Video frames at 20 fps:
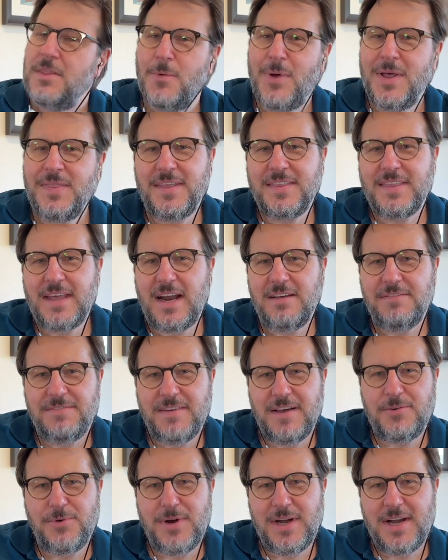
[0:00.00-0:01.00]
the one thing that I
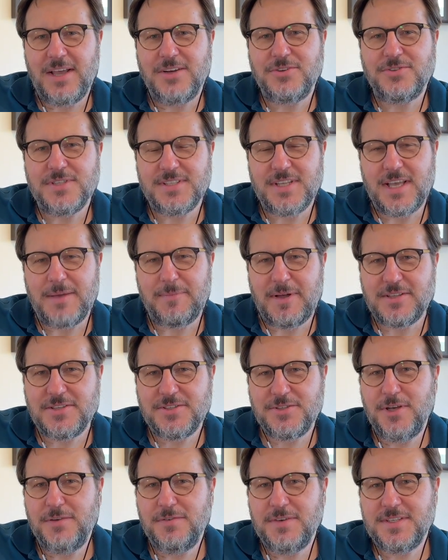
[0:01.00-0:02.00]
found really interesting about
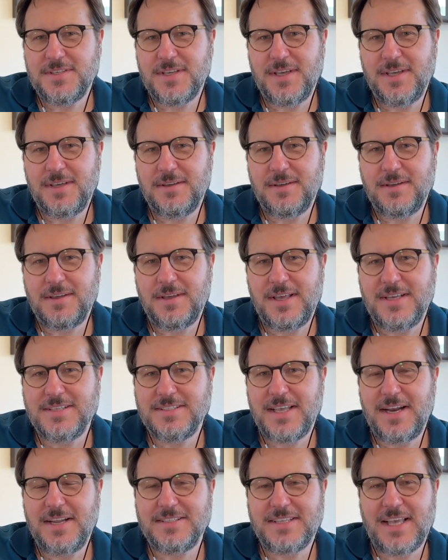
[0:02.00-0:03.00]
servicing is
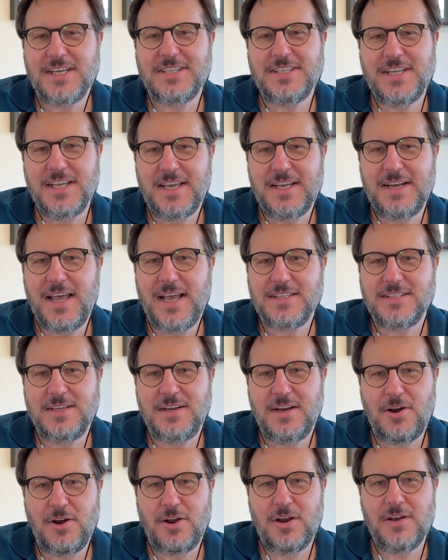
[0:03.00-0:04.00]
that it's actually connected
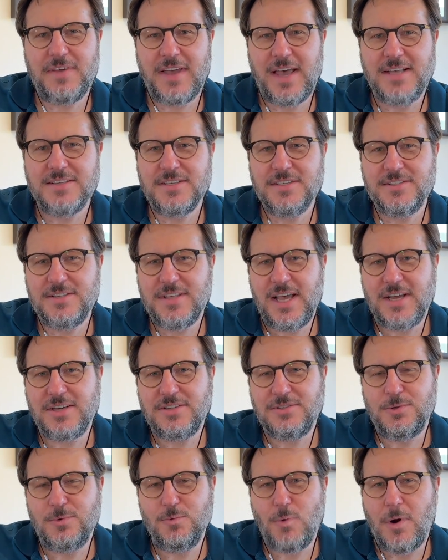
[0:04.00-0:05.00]
in a lot of cases to the
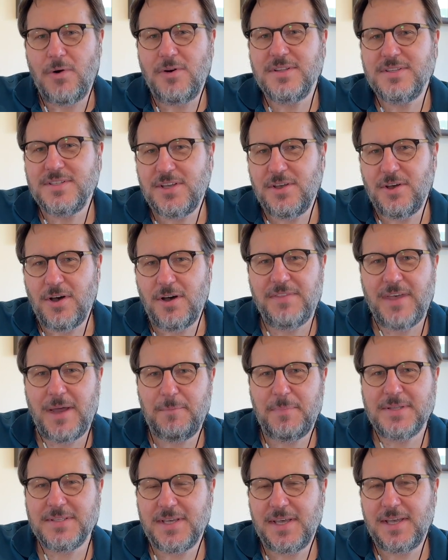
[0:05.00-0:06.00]
actual warranty of
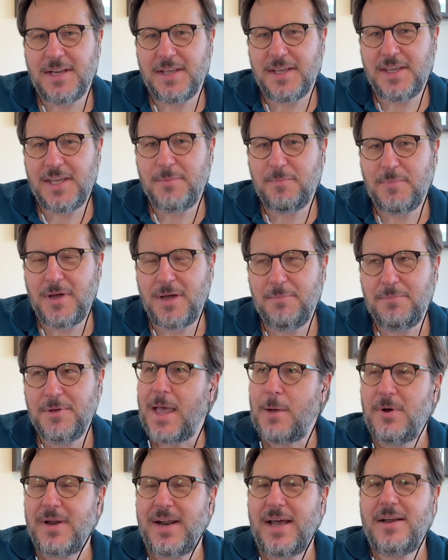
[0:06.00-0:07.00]
that particular heat pump.
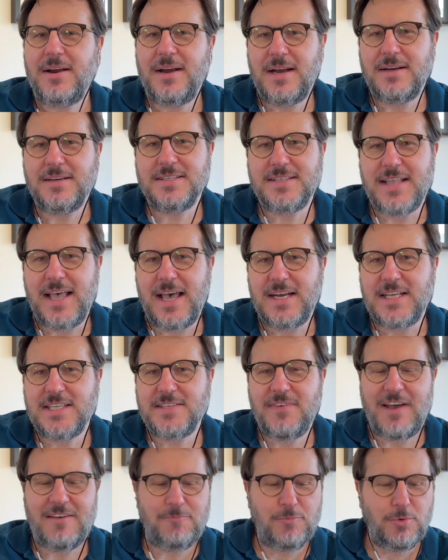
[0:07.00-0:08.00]
And what I don't understand is,
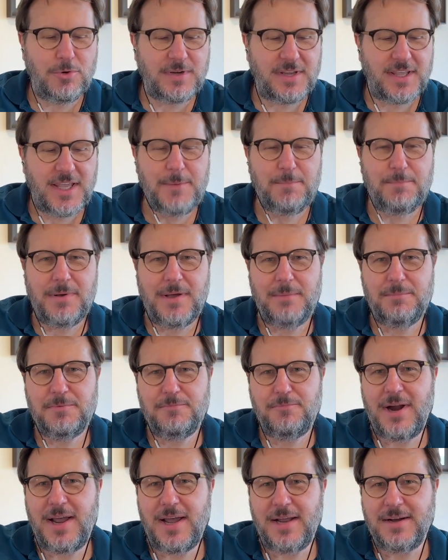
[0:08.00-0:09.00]
if I bought heat
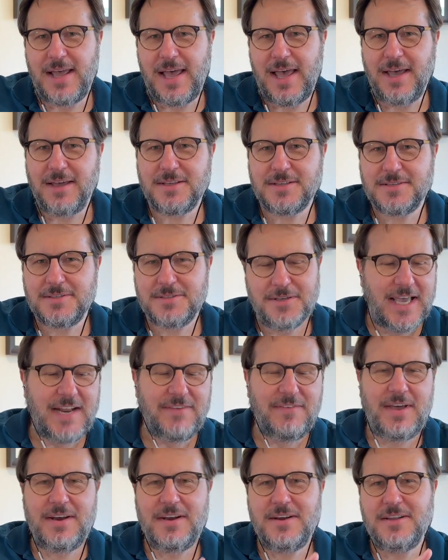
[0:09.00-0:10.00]
pump brand X and
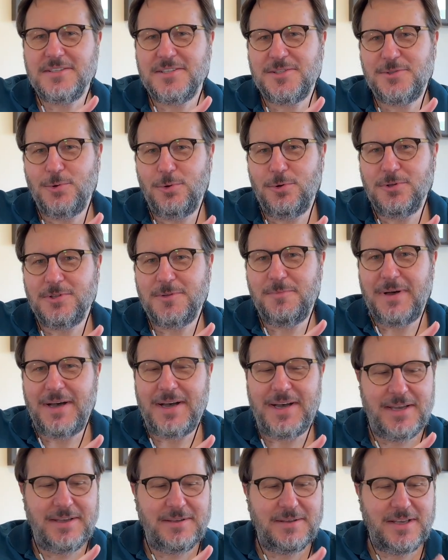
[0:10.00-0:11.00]
I've had it installed
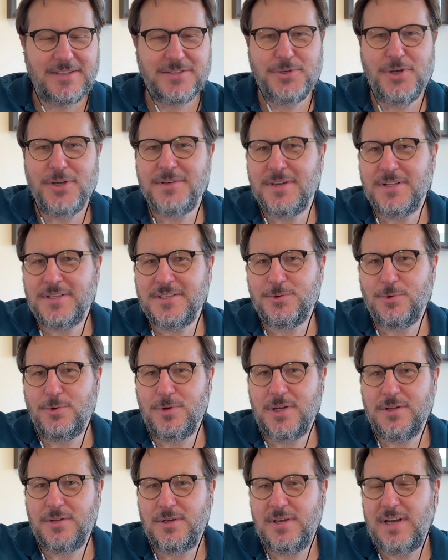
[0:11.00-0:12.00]
by a certain
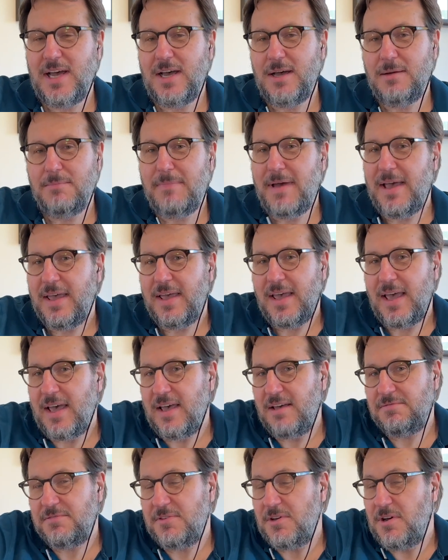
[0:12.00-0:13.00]
installer who now may
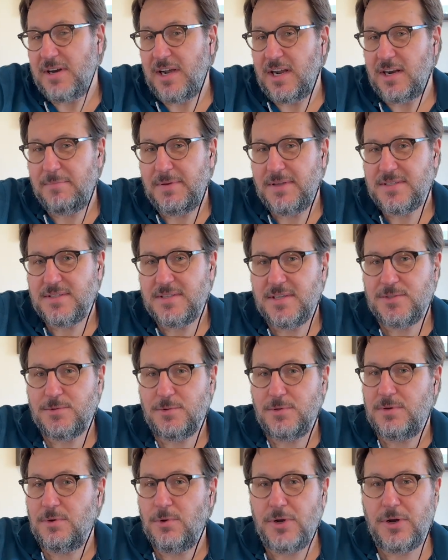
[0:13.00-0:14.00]
have gone out of business
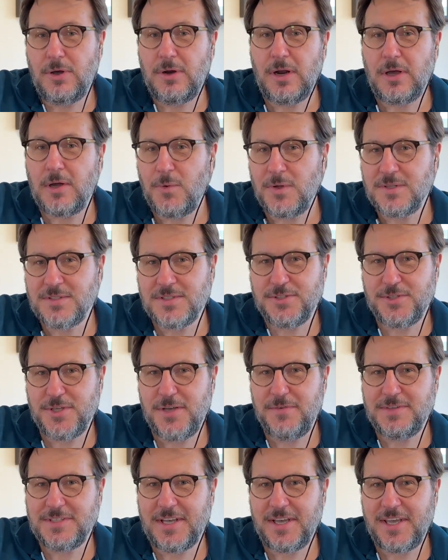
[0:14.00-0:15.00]
or no longer wants to
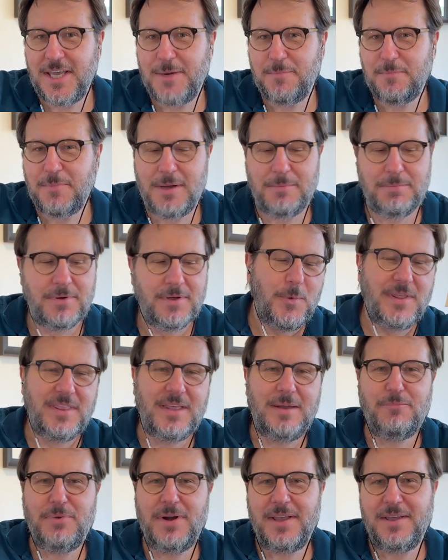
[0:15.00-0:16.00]
service our heat pump, we
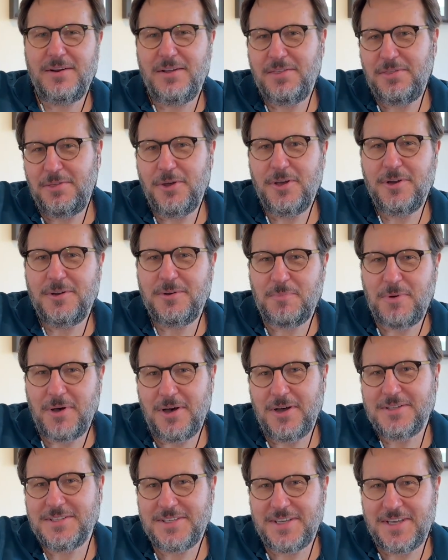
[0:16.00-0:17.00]
then bring in a third
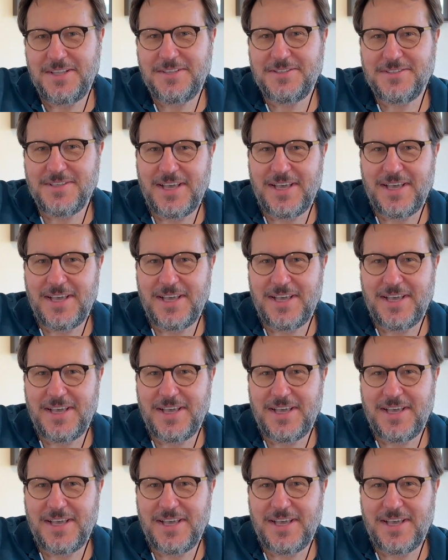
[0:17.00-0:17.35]
party into